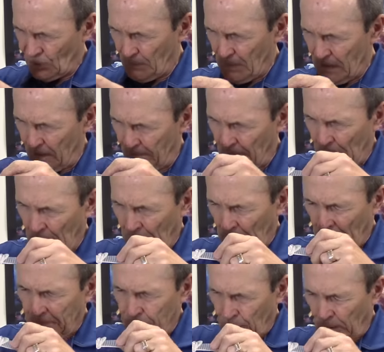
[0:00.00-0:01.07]
somehow,
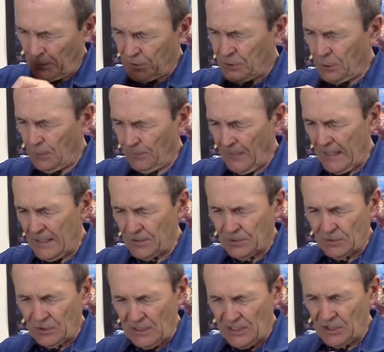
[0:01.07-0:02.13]
close to your
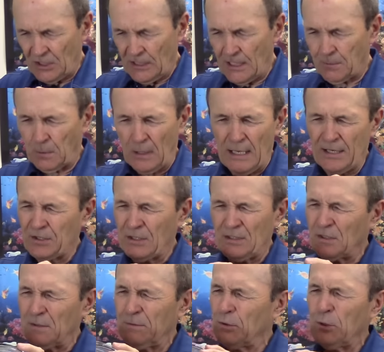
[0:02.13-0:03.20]
face, it's easy to equalize.
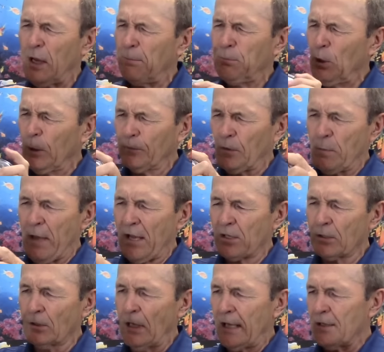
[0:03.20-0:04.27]
Just a beautiful
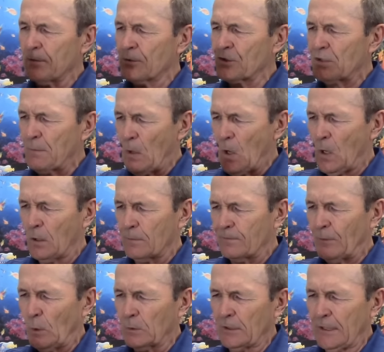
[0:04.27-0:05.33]
mask, light, small,
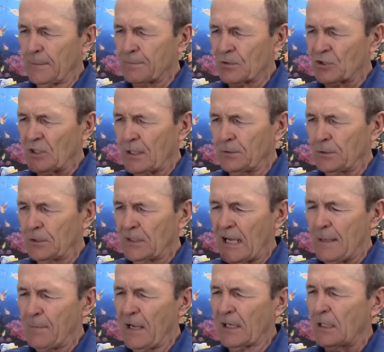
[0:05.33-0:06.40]
fold it up and stick it in your
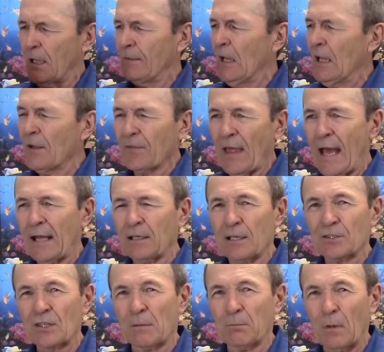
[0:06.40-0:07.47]
dive bag. And that
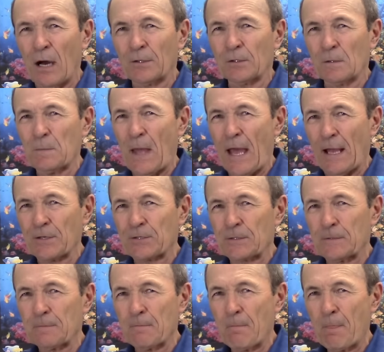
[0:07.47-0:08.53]
is a modern mask.
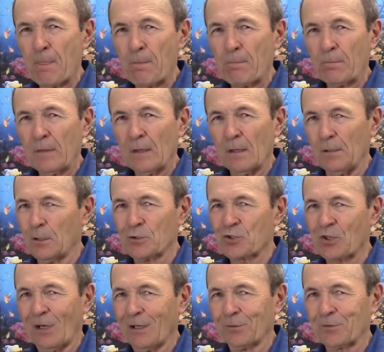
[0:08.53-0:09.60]
They didn't
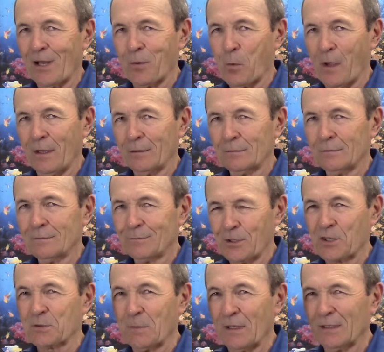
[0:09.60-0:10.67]
start out that way.
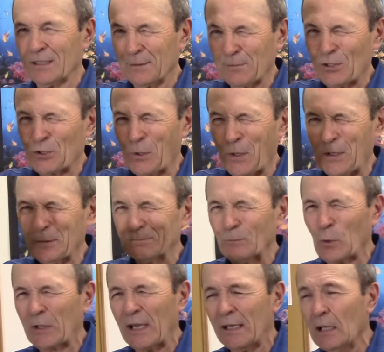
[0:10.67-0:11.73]
Trust me, let me show you,
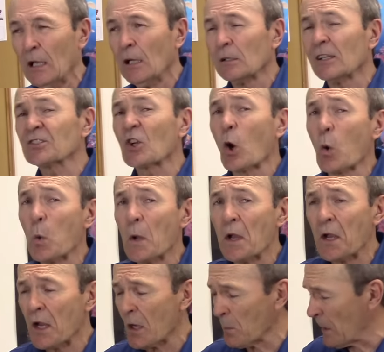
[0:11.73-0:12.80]
okay? Let's go
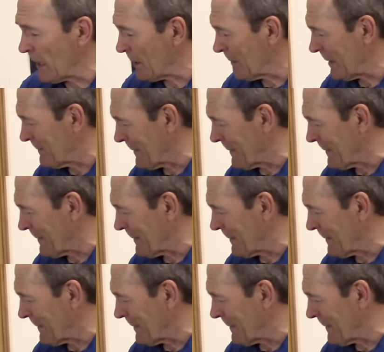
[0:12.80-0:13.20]
way, way,